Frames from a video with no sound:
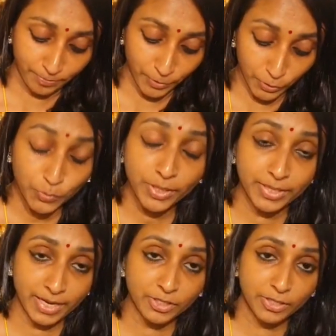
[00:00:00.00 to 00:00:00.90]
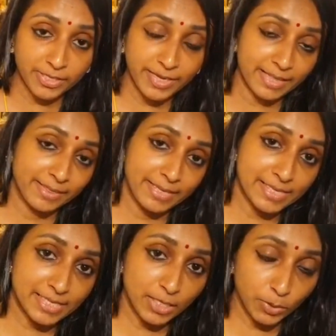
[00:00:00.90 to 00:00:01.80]
you can actually get
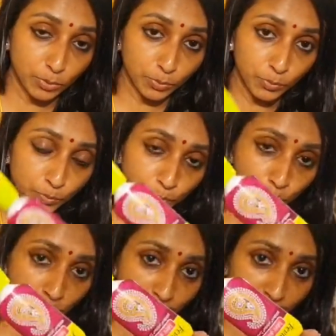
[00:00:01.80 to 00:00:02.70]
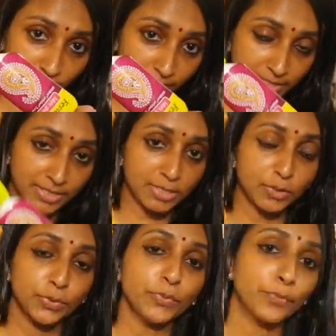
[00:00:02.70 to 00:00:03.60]
this glue
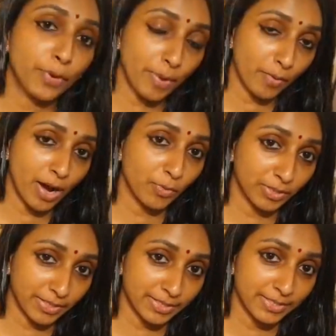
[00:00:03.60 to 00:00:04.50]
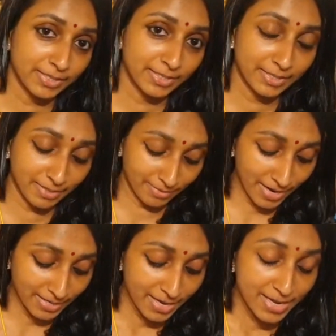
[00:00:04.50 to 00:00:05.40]
from our outlet. All
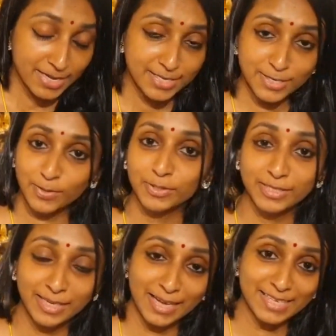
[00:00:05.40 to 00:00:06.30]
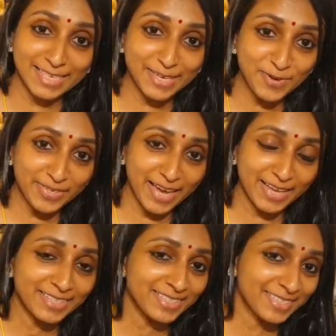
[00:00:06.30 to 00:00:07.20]
right, so till I see you
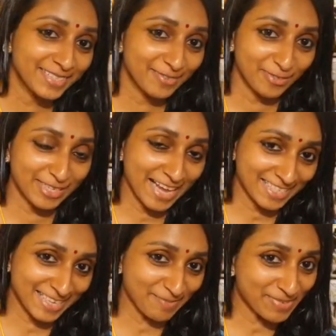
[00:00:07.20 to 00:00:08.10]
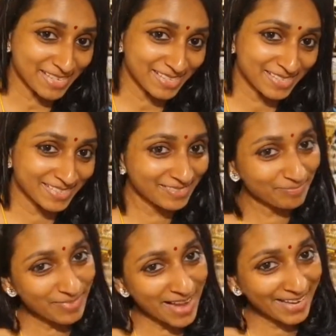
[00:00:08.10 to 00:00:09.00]
again for the next tips.
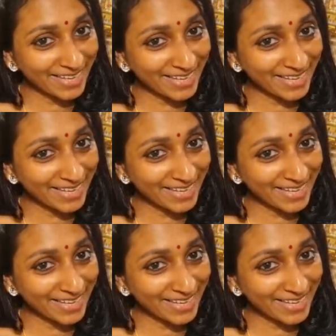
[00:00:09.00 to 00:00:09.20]
Bye.